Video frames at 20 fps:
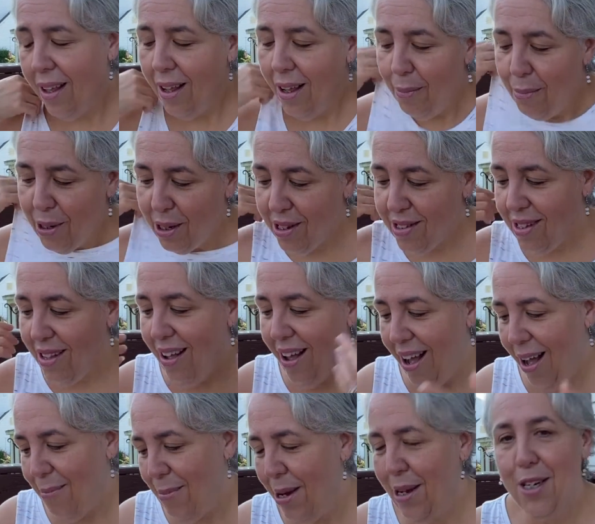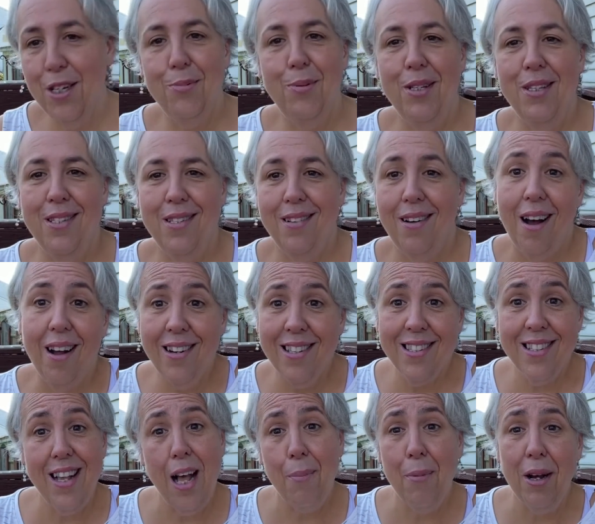Because I'm not going to spend,
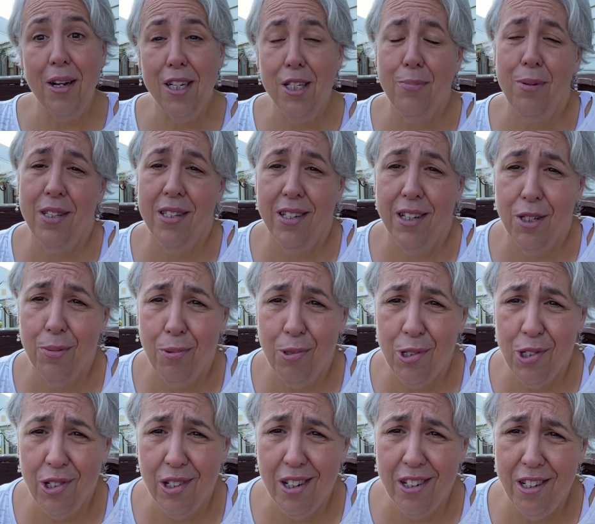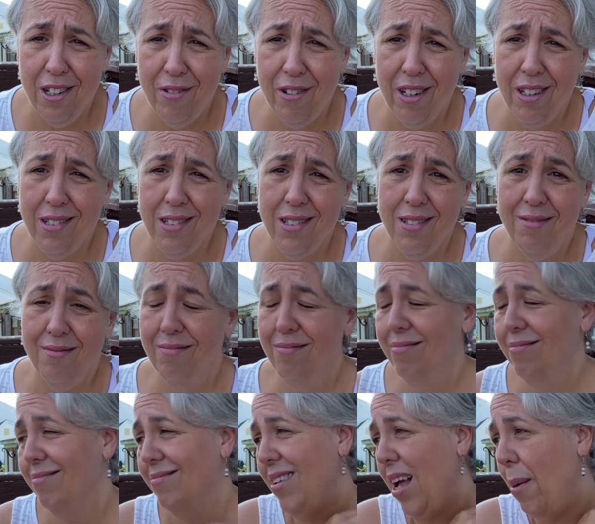honestly, I'm not going to spend six points on onion rings.
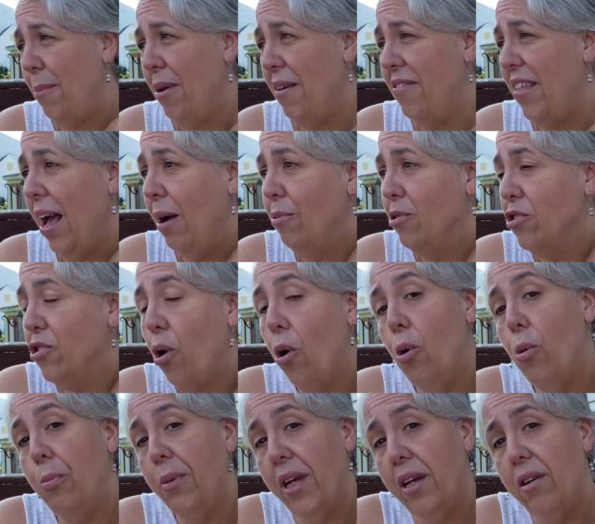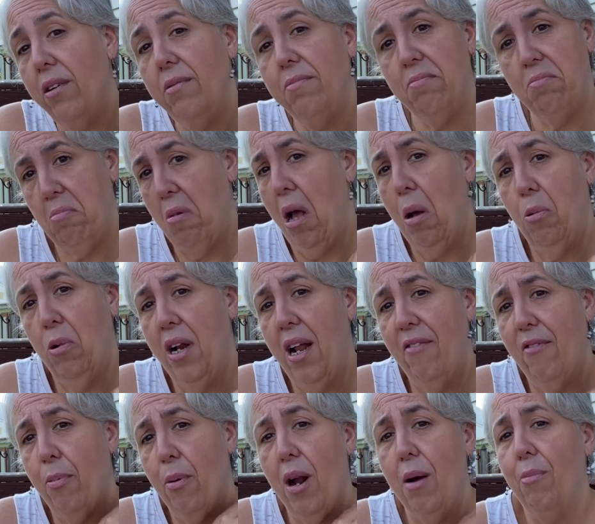I mean, if that was the whole meal, I wouldn't
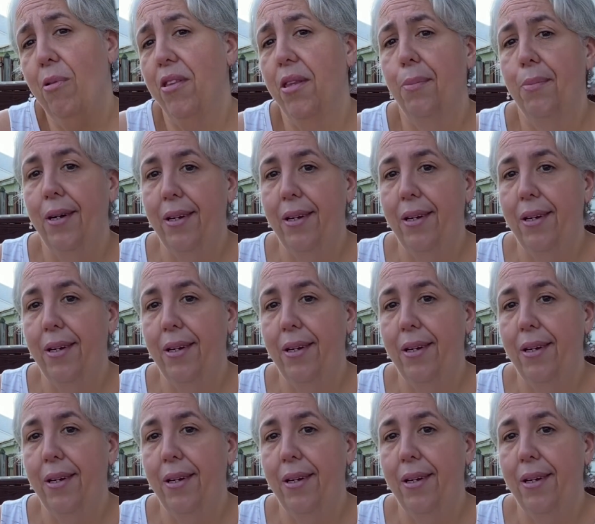have a problem with it.